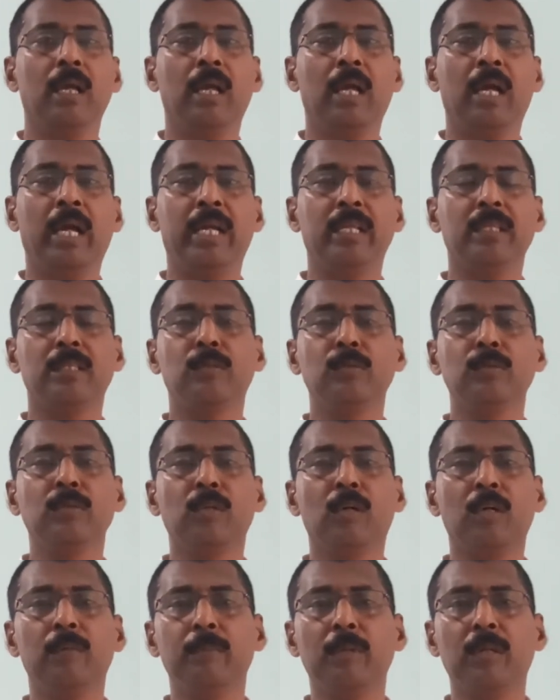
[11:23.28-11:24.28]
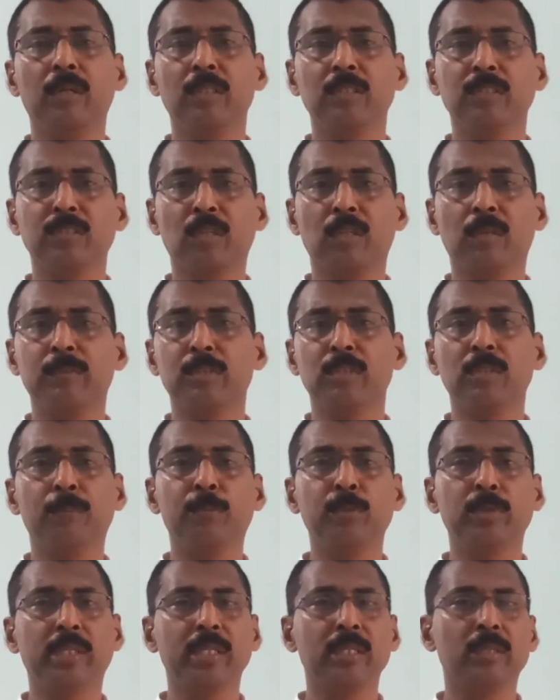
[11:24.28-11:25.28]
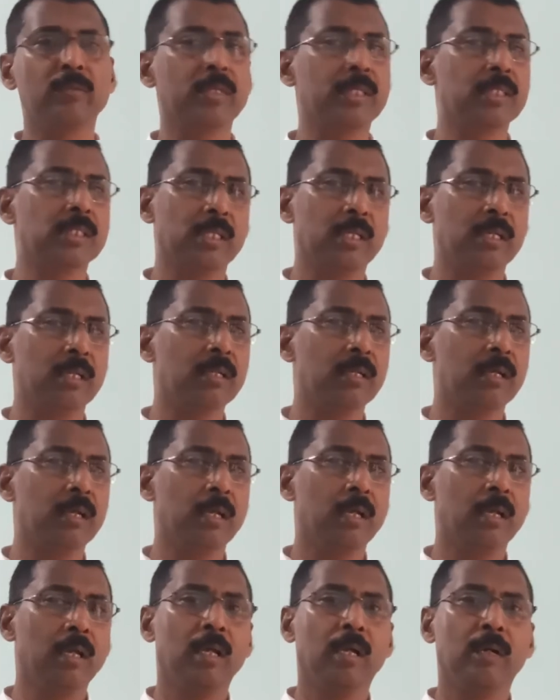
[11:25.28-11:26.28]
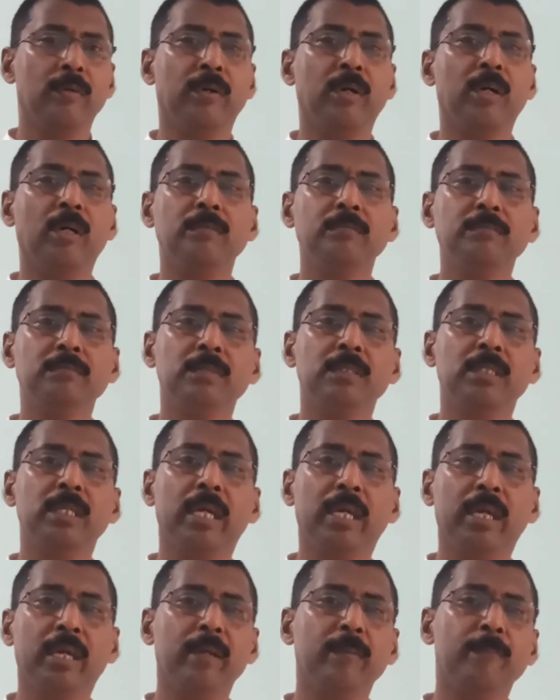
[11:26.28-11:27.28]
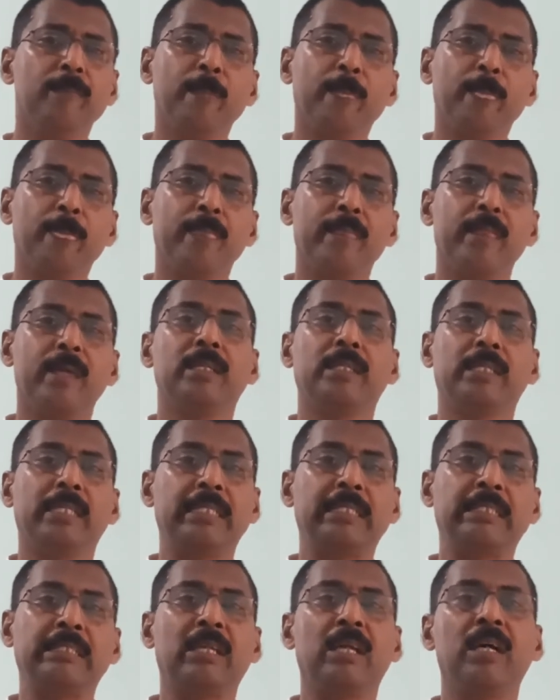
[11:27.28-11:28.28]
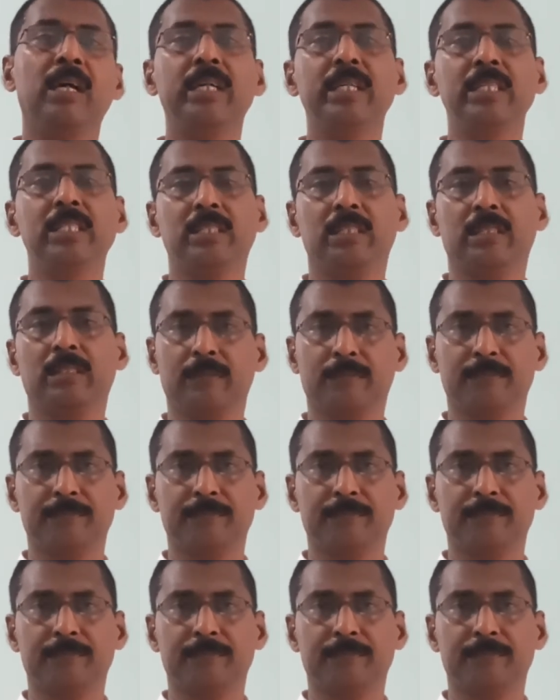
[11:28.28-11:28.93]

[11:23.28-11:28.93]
and two homologous chromosomes putting together form a tetrad stage.